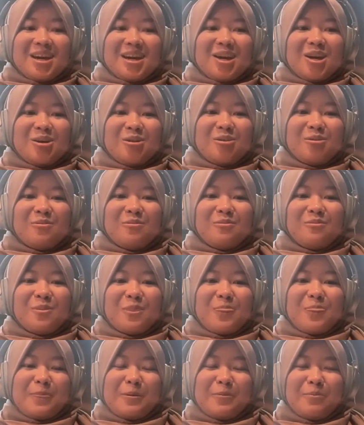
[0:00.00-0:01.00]

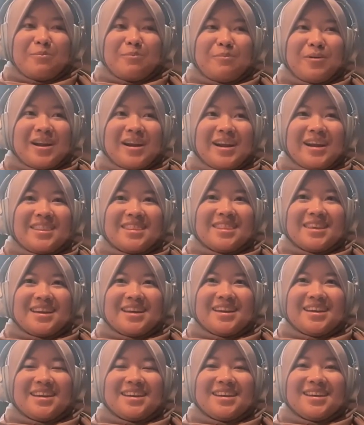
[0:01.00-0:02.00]
But I
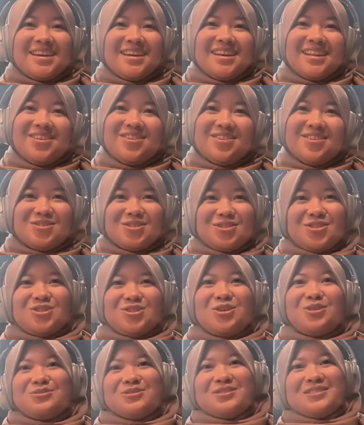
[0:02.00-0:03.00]
think it also
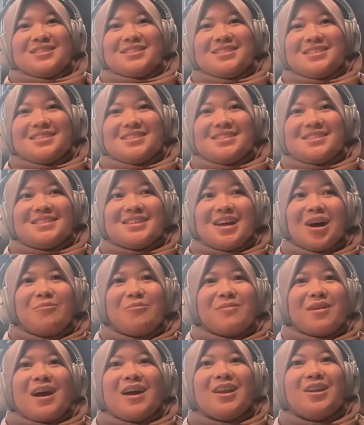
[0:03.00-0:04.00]
shows
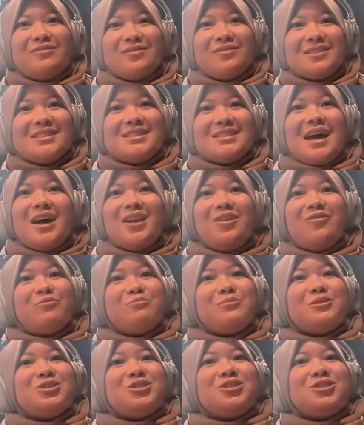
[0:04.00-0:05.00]
some kind of a sign of
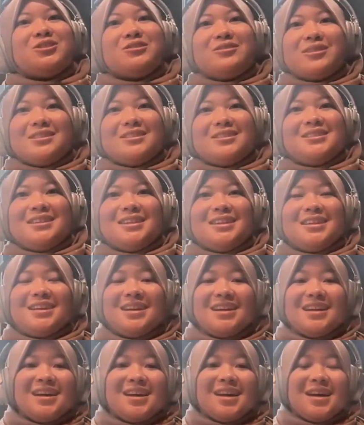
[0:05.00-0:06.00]

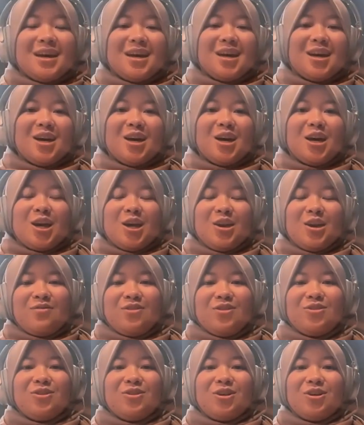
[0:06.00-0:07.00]
maturity,
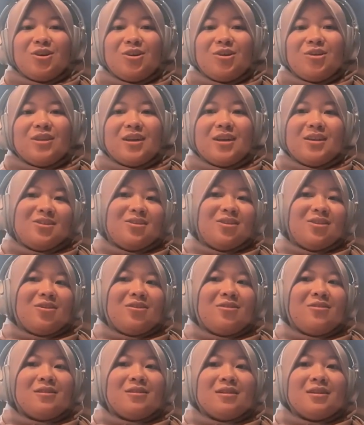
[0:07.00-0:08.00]
if you know that,
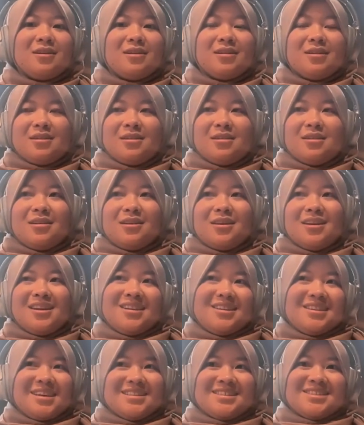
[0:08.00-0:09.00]

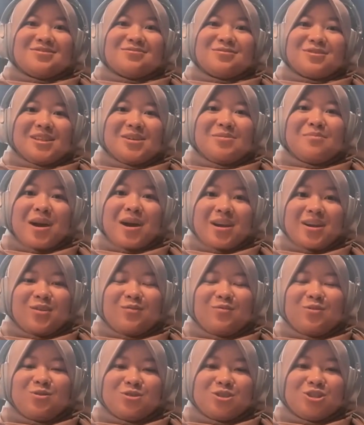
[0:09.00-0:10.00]
it doesn't really matter
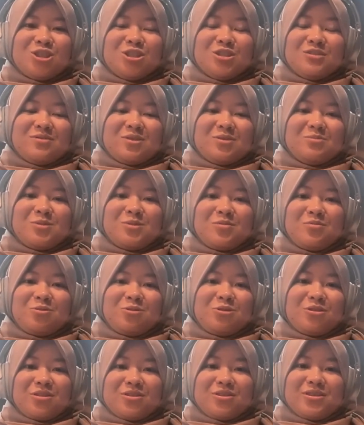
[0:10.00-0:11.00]
if you achieve it
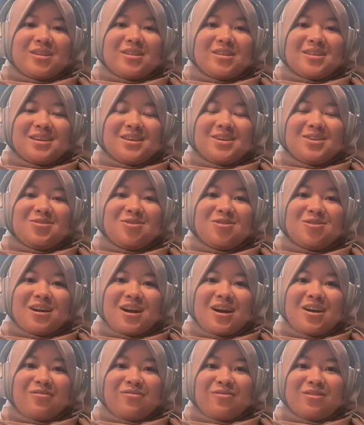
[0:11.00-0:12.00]
before 30 or
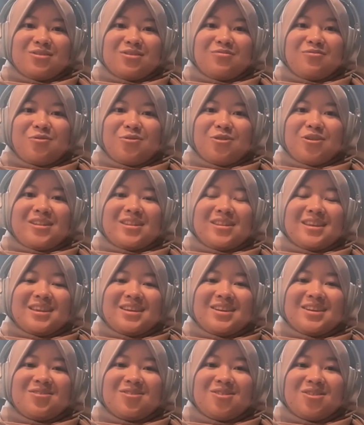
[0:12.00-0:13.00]
after 40
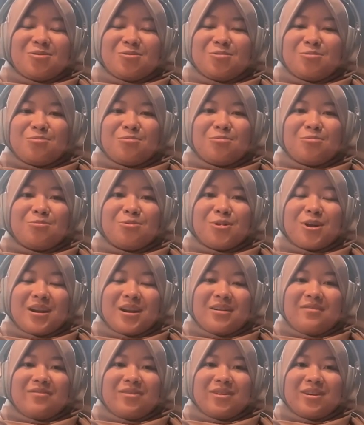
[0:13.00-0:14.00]
or
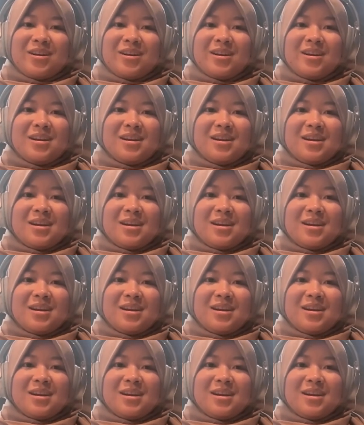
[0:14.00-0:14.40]
whenever,